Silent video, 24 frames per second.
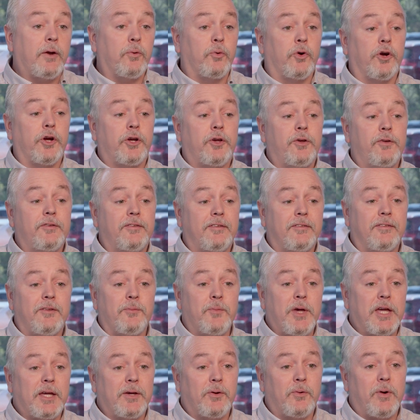of work goes
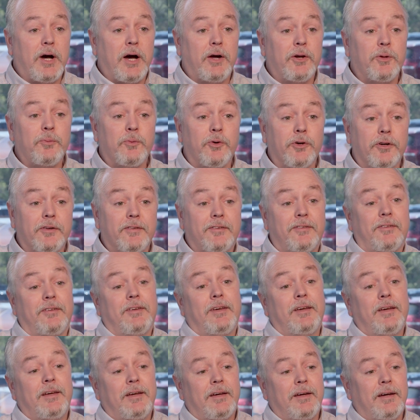into making quality books.
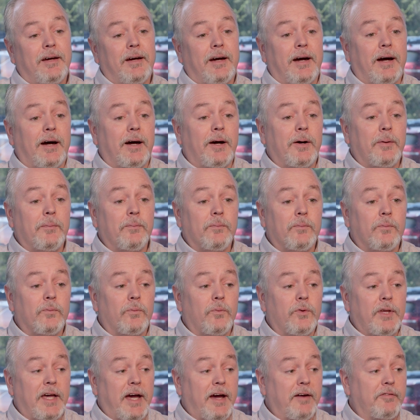Um,
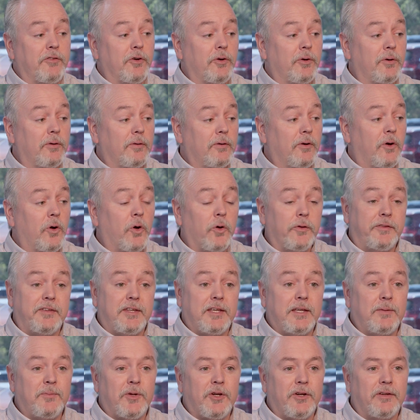we have a whole
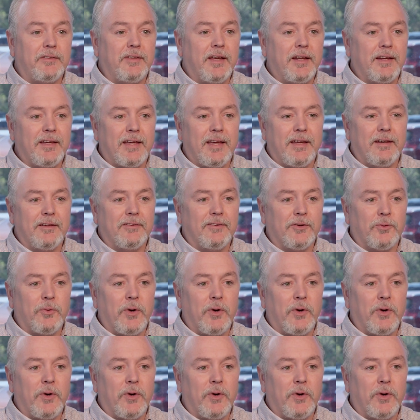team here dedicated to